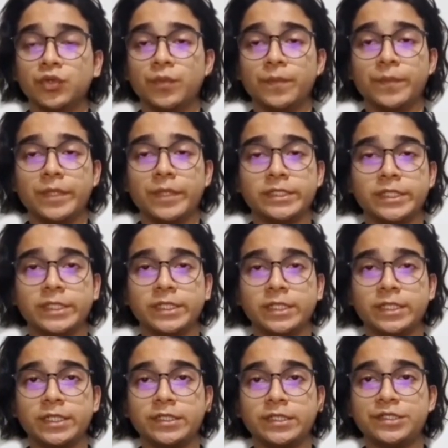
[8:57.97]
So,
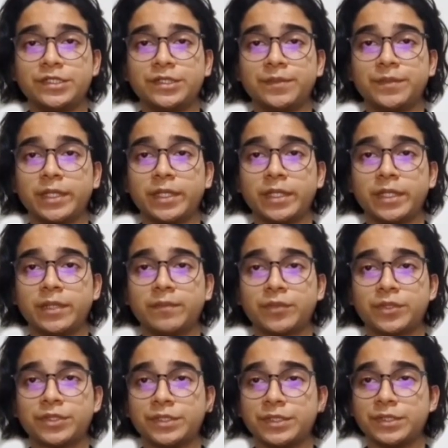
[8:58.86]
Mexican
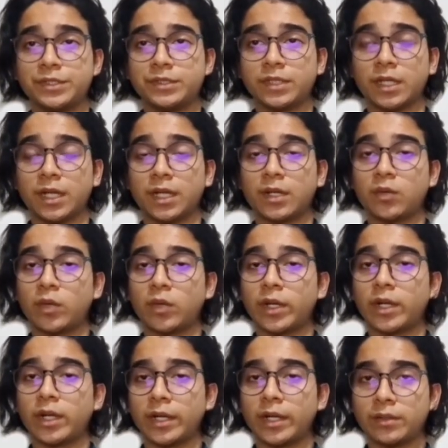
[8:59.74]
decision-making procedures are
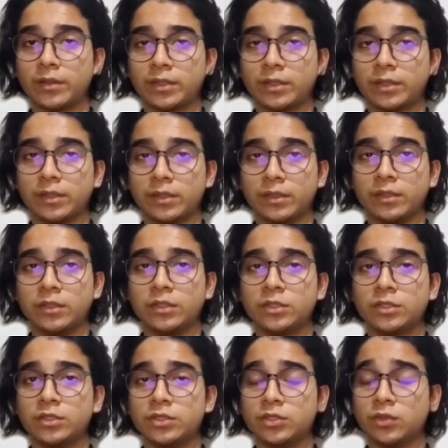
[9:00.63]
quite hierarchical.
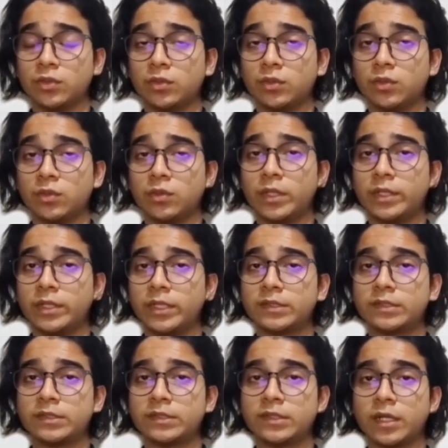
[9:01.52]
So, what
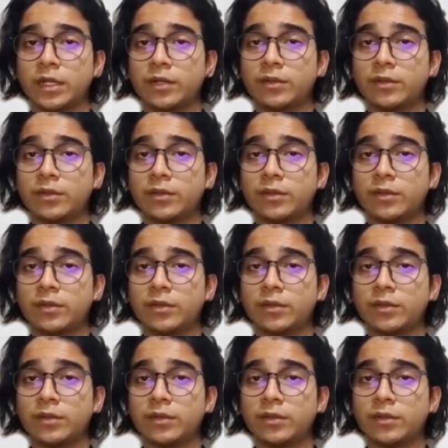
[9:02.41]
does